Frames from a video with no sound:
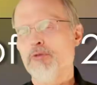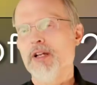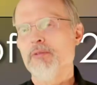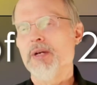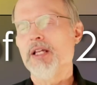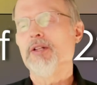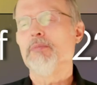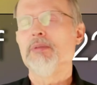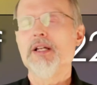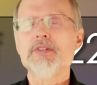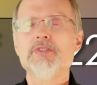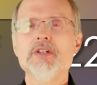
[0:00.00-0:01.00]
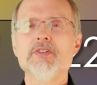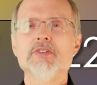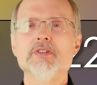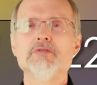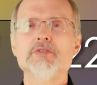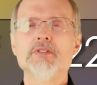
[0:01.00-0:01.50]
Friend, may the blessings
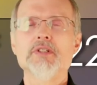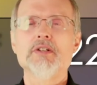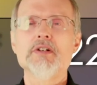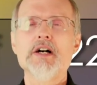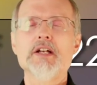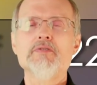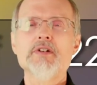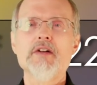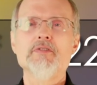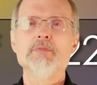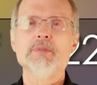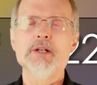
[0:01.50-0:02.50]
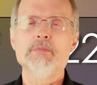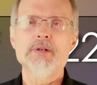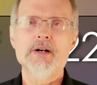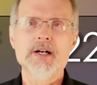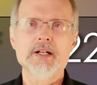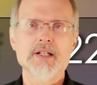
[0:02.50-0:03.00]
of the God of heaven be
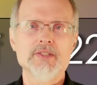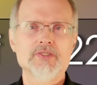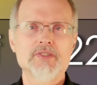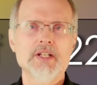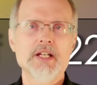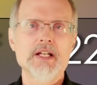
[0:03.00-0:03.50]
upon us